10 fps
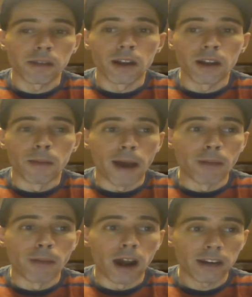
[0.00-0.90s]
My
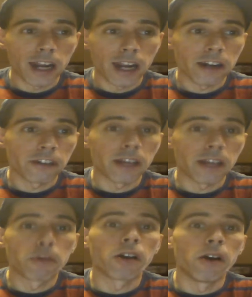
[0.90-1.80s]
moderators, they
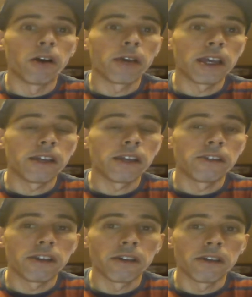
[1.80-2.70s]
will go
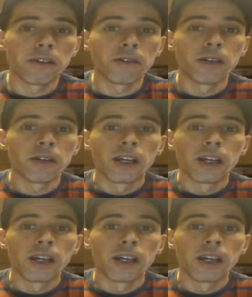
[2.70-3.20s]
into,